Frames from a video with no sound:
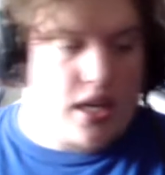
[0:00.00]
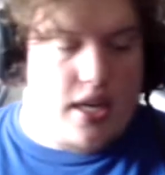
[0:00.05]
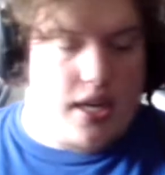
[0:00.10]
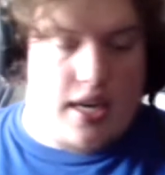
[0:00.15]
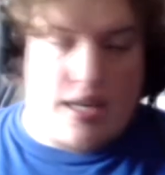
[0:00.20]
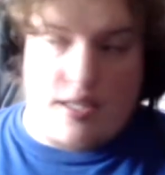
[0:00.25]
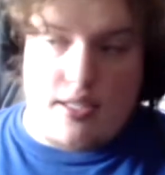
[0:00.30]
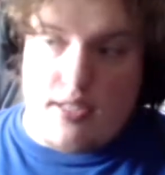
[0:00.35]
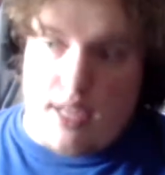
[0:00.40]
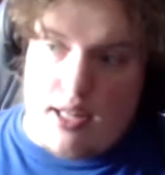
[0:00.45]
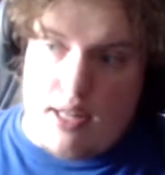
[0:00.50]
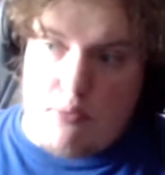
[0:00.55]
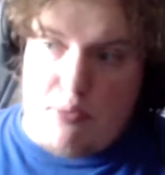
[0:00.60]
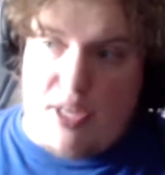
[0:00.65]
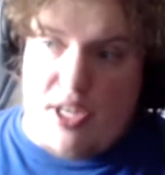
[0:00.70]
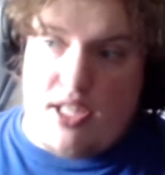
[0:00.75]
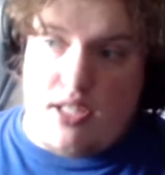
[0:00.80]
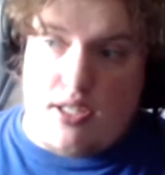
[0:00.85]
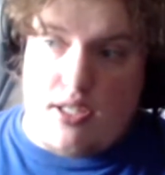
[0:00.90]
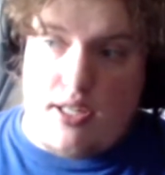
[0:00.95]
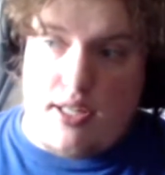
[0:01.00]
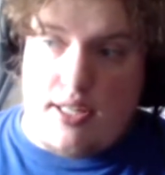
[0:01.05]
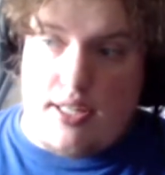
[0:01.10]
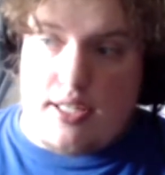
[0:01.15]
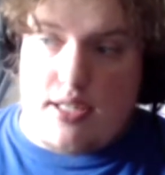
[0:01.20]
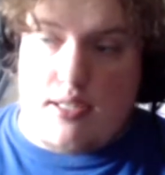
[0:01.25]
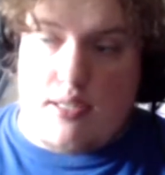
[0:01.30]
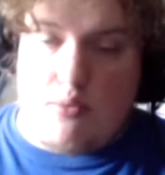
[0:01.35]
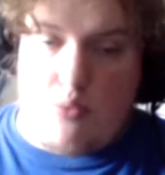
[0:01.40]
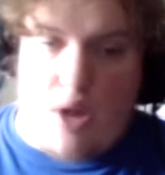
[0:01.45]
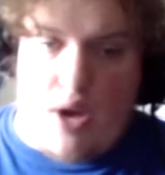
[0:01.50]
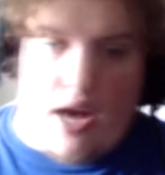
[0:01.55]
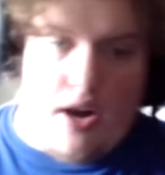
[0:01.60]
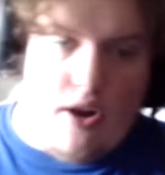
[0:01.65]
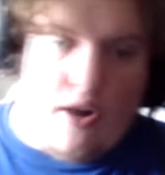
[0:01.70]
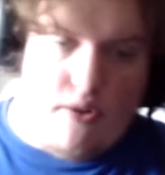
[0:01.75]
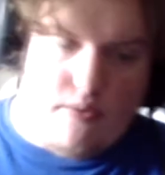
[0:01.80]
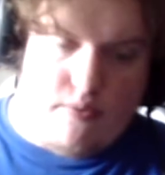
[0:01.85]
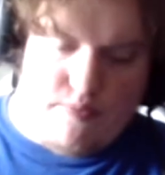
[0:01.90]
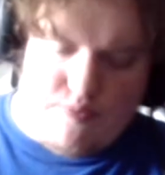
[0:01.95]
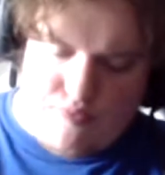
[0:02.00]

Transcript: There's another piece to this as well.